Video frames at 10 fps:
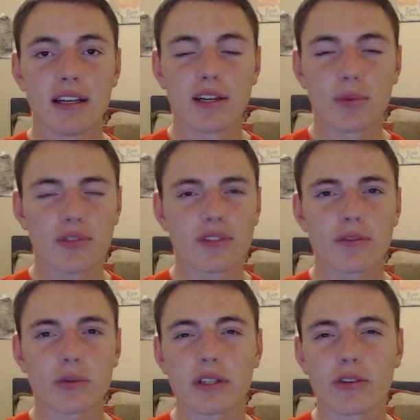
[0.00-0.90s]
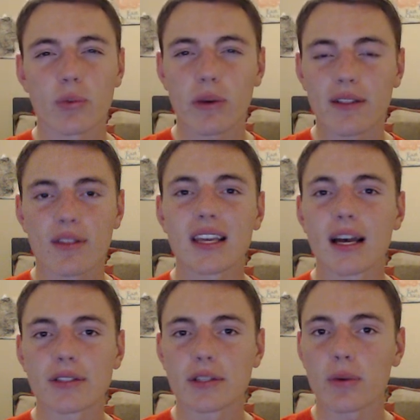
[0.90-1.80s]
it was never a great
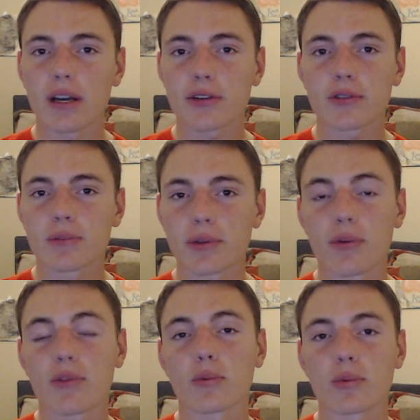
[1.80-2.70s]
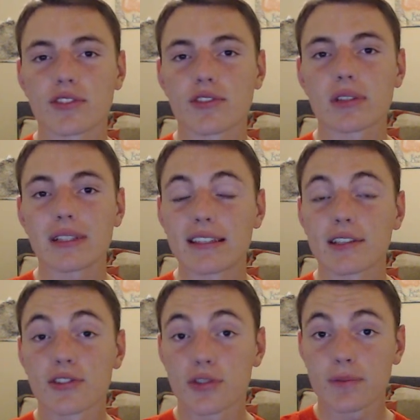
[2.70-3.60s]
sounding record when it was originally
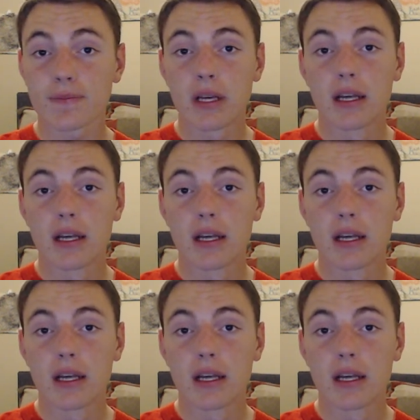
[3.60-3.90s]
issued.